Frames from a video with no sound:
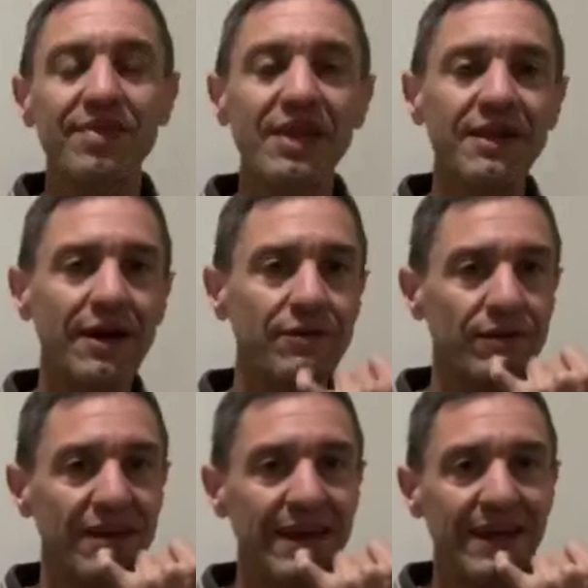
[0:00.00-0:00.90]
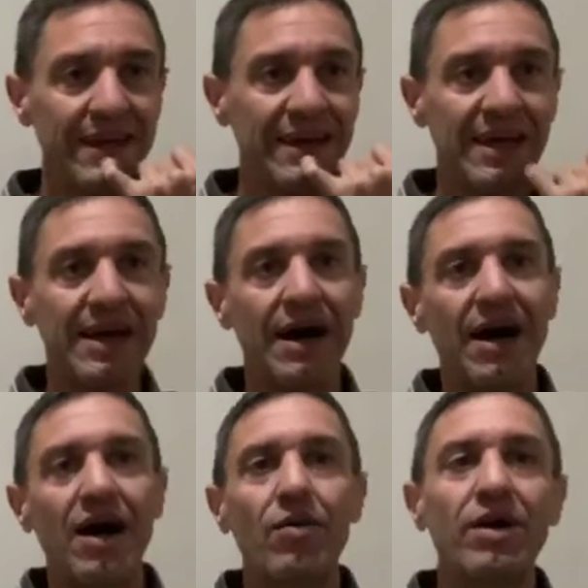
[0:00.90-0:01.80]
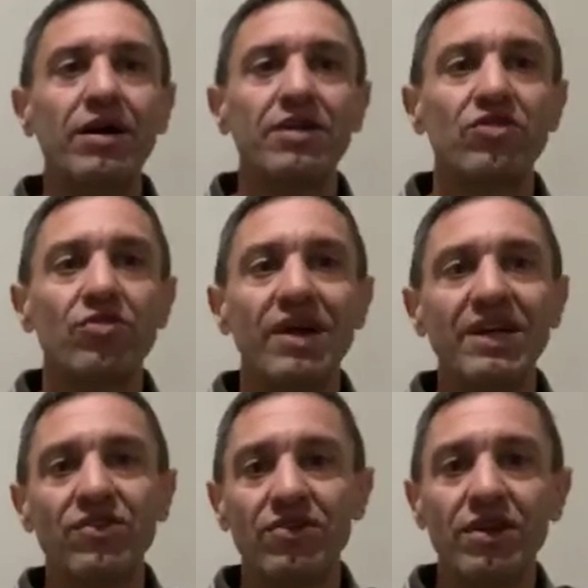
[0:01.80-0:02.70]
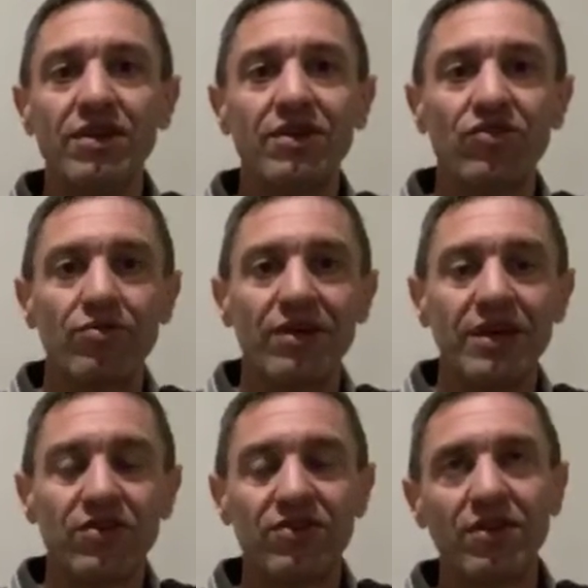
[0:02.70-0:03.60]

Now today, our trades, index trades,